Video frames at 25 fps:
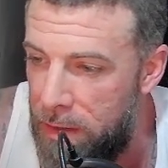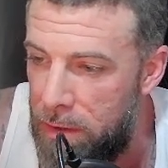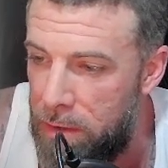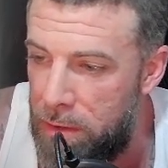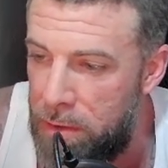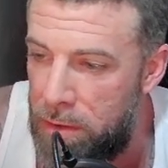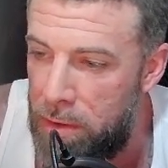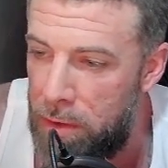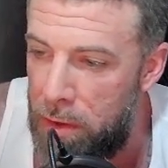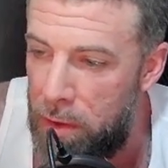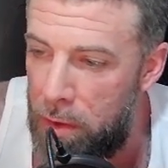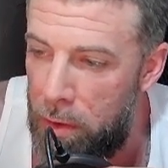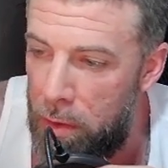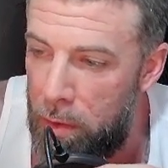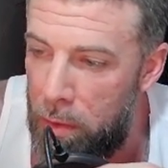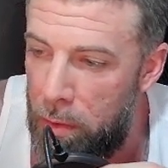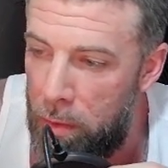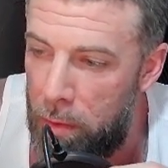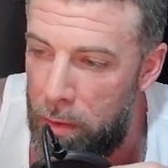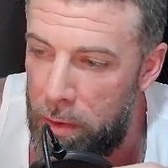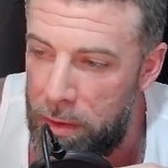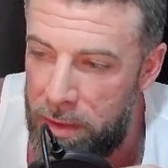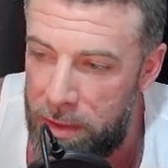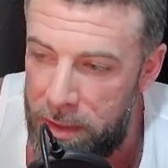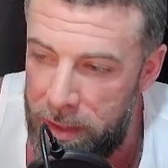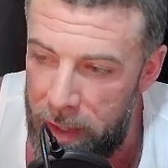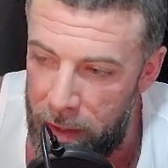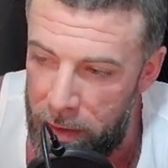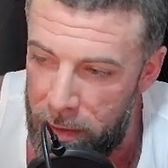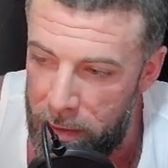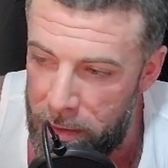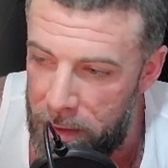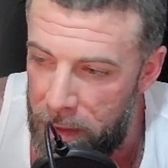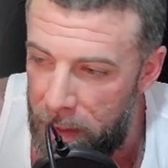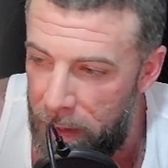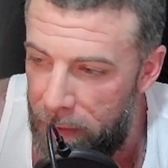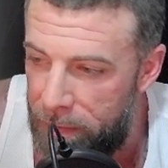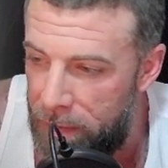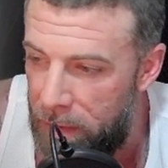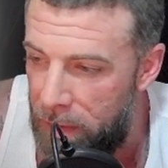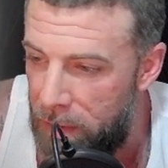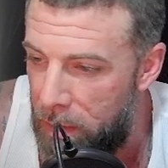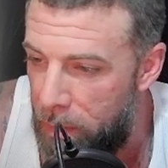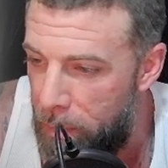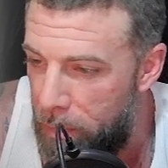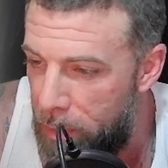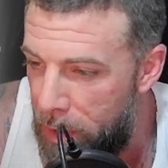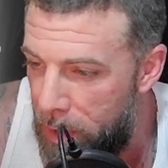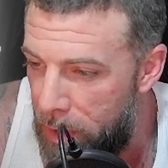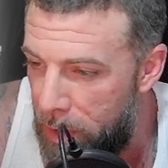there's no sellers left on the
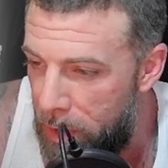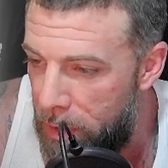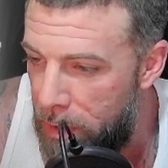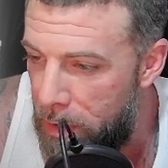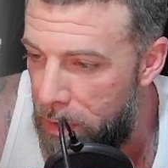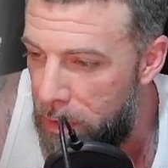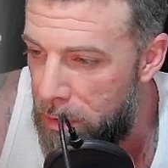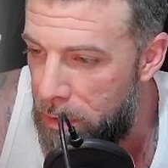bid.